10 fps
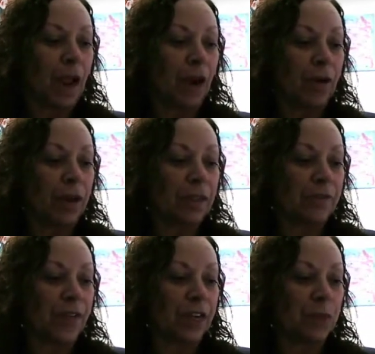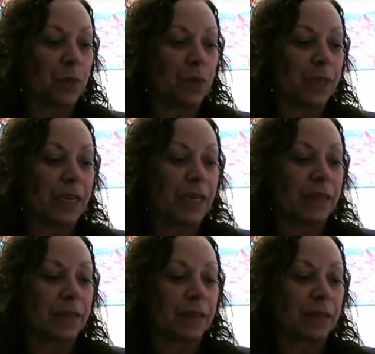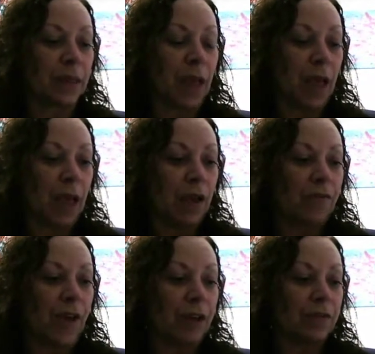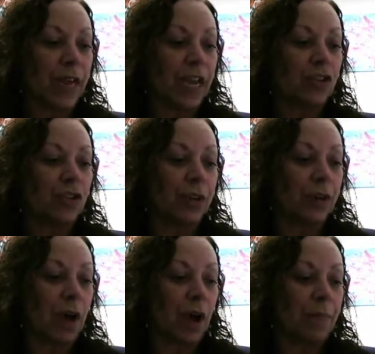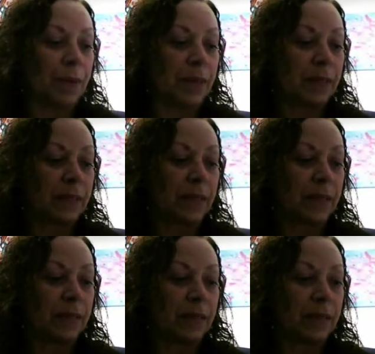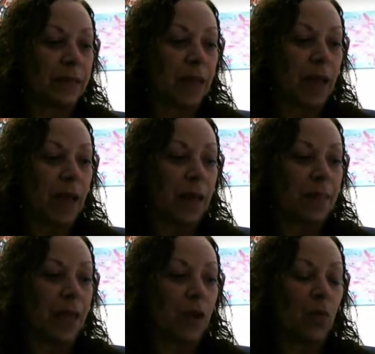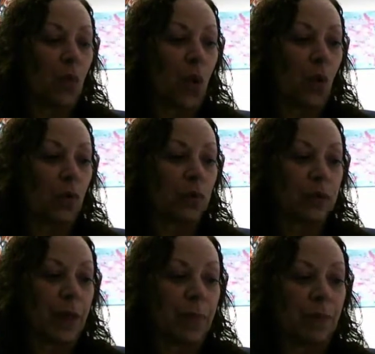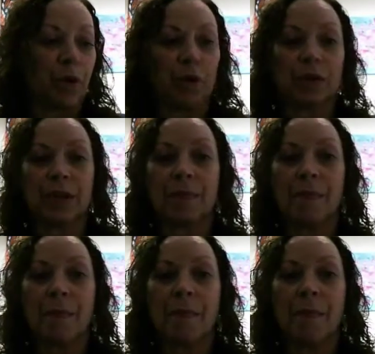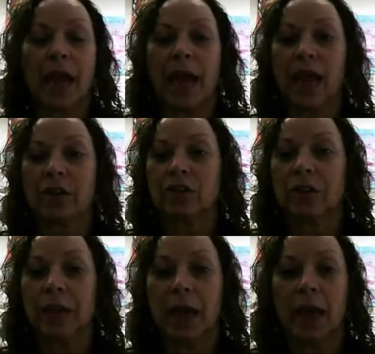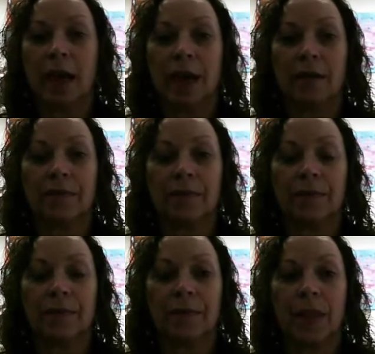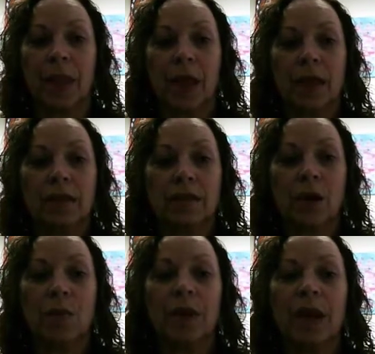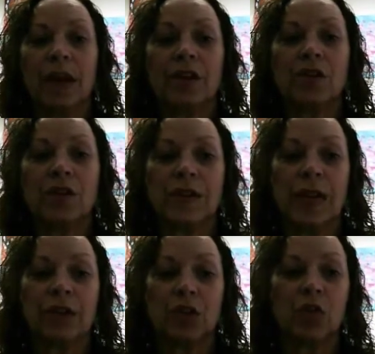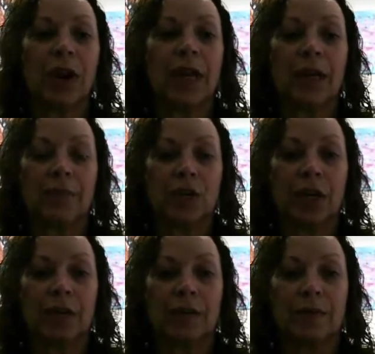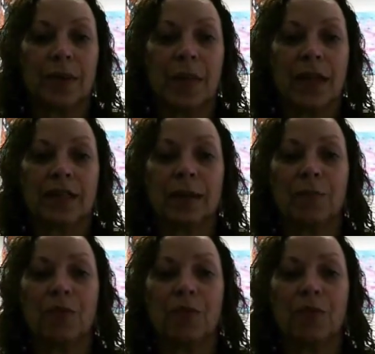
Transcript: areas of expertise, foundation competencies, and then roles that the person may actually have. So we got to set training objectives, and that's the